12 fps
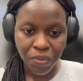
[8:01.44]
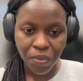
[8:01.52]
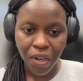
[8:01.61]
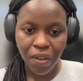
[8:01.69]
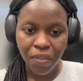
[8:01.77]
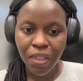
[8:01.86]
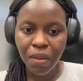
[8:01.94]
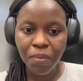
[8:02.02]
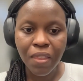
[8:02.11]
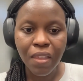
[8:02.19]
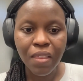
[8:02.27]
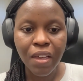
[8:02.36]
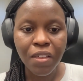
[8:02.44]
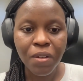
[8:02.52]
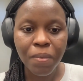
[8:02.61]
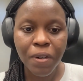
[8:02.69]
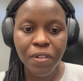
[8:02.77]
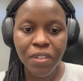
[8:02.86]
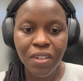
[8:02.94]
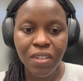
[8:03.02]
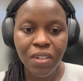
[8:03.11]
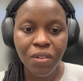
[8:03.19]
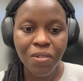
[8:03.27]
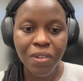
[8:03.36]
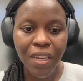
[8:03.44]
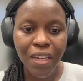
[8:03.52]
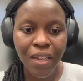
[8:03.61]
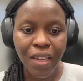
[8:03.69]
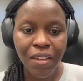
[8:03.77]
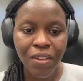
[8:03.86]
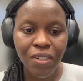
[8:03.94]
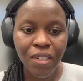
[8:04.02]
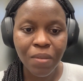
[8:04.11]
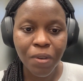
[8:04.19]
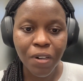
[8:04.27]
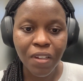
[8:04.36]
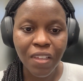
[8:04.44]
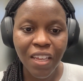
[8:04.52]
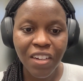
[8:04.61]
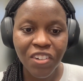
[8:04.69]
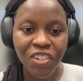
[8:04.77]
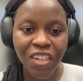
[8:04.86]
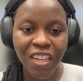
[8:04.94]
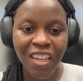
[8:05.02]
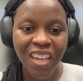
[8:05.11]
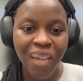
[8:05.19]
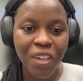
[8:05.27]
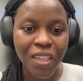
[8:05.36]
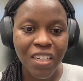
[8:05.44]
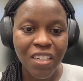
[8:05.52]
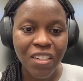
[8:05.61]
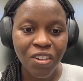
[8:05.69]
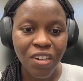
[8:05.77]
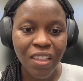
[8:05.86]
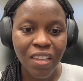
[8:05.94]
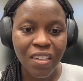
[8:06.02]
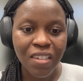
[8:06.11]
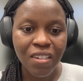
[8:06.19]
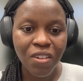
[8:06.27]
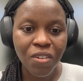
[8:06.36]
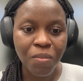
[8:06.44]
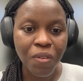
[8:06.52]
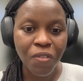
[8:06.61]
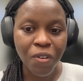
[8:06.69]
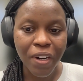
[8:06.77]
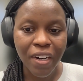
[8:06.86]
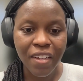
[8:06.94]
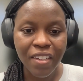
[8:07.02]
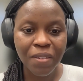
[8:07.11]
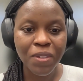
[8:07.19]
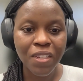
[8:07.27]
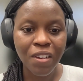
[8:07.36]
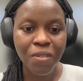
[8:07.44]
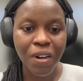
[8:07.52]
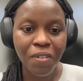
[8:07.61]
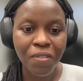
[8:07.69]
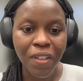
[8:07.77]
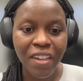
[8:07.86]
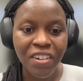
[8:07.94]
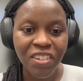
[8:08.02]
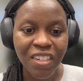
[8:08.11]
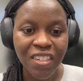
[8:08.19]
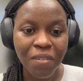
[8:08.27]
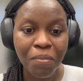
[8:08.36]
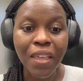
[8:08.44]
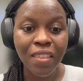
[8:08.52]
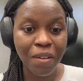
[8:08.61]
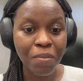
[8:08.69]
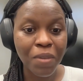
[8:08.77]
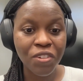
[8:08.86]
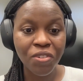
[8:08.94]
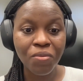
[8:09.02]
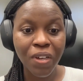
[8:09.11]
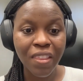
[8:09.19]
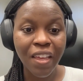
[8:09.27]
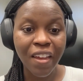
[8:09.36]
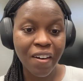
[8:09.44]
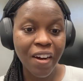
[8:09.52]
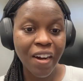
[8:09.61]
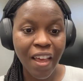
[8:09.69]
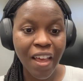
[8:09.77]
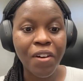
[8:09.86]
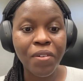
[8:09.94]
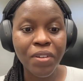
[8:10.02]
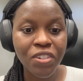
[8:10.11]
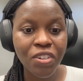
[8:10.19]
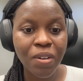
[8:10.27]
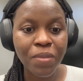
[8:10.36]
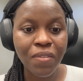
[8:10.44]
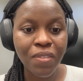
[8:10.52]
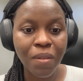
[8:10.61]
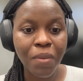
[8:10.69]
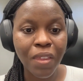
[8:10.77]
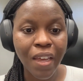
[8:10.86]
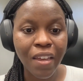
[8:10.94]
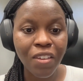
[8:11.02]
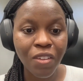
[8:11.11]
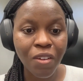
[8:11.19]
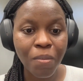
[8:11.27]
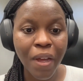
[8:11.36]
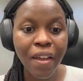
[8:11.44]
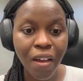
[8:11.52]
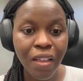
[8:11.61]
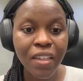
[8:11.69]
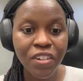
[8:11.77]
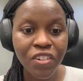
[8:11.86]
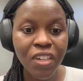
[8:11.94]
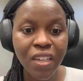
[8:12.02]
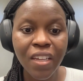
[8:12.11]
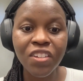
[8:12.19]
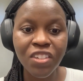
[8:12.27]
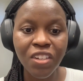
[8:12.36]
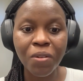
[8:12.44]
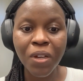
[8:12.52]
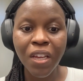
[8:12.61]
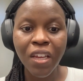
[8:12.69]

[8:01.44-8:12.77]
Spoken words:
is one of them. And then the other person is Nicole King at UC Berkeley. And she really took this group of organisms, the choanoflagellates, and made them into what they are now in terms of the molecular biology. And so